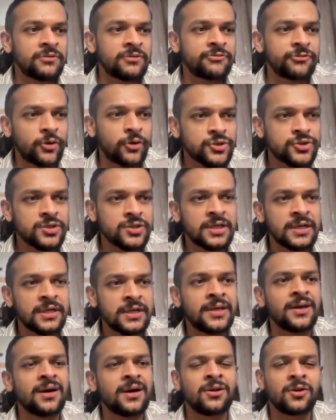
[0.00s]

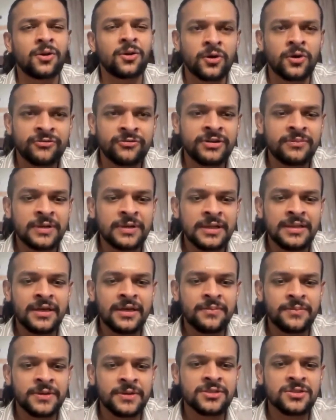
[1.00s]
unfortunately, a lot of female
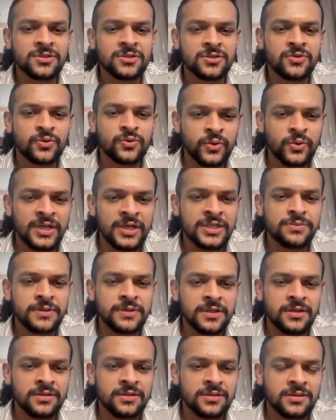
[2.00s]
therapists do
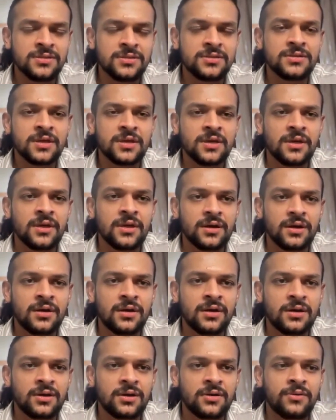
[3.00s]
experience
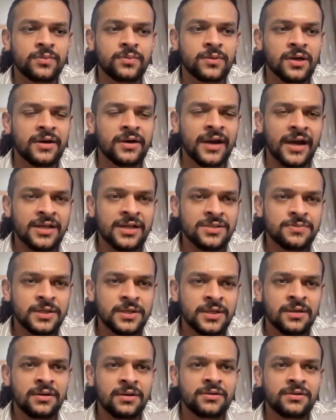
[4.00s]

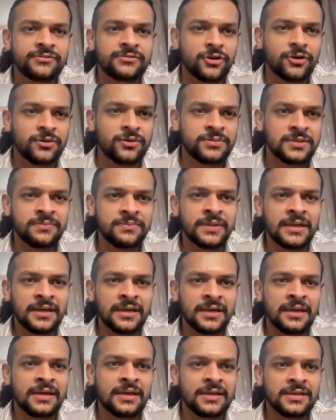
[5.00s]
harassment from their
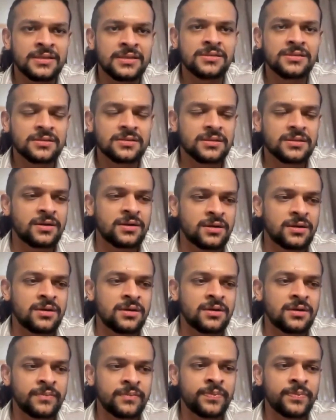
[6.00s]
male clients
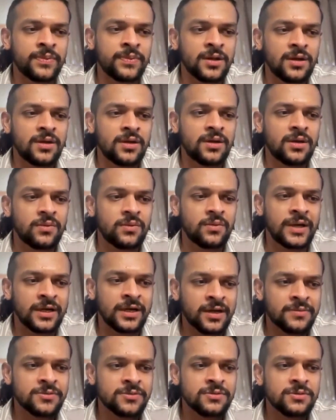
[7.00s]
when
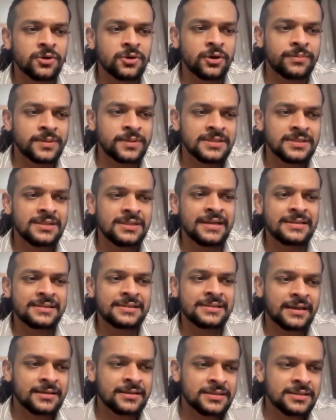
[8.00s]
it comes to topics
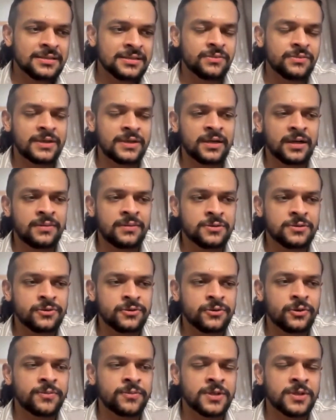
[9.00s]
like sex, when it comes
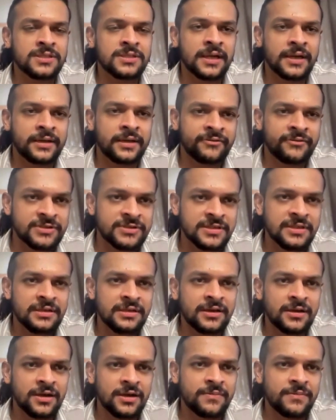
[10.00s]
to topics like
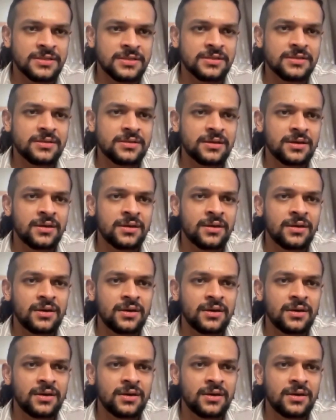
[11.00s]
physical intimacy.